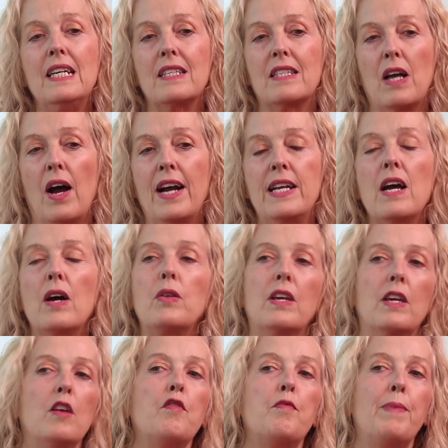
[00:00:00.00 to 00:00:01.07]
So I know that
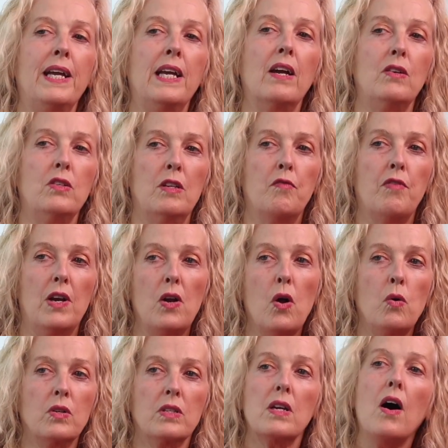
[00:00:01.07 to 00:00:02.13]
you've been coaching for a
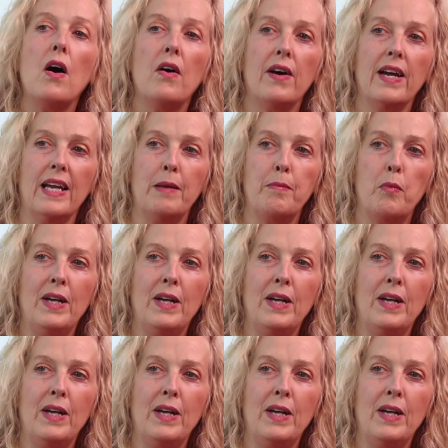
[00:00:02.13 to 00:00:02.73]
long time.